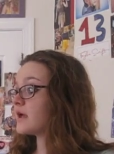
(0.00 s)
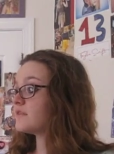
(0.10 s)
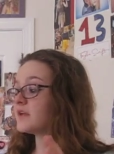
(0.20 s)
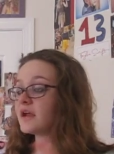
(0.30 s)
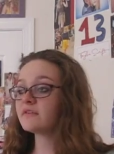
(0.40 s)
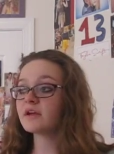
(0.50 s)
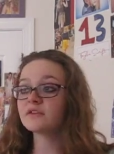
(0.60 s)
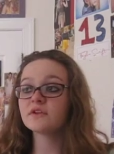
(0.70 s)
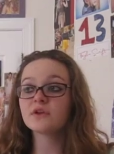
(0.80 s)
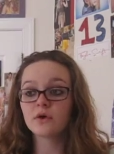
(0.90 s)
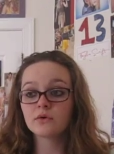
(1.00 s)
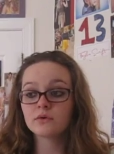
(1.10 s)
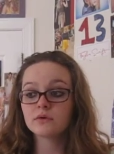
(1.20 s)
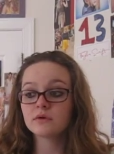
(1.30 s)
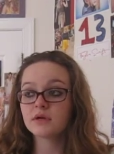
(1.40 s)
Then I read the note
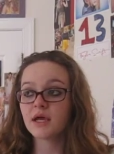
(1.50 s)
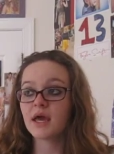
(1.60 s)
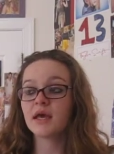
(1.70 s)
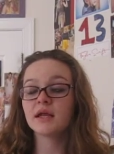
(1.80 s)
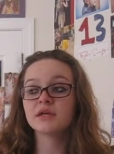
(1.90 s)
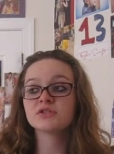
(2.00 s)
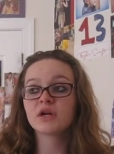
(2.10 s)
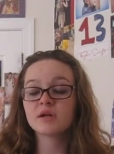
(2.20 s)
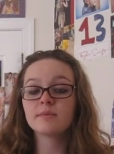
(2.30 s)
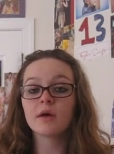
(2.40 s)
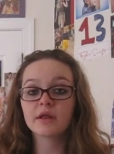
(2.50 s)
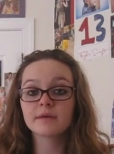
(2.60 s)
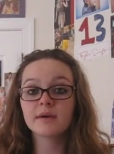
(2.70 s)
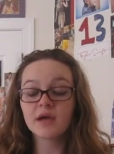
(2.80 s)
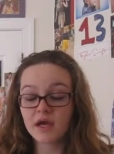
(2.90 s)
and I started
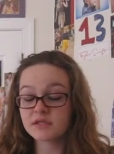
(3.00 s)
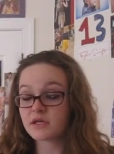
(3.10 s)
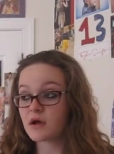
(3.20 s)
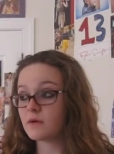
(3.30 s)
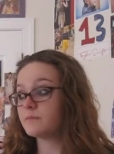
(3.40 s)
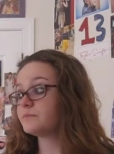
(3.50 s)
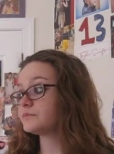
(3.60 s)
bawling my eyes out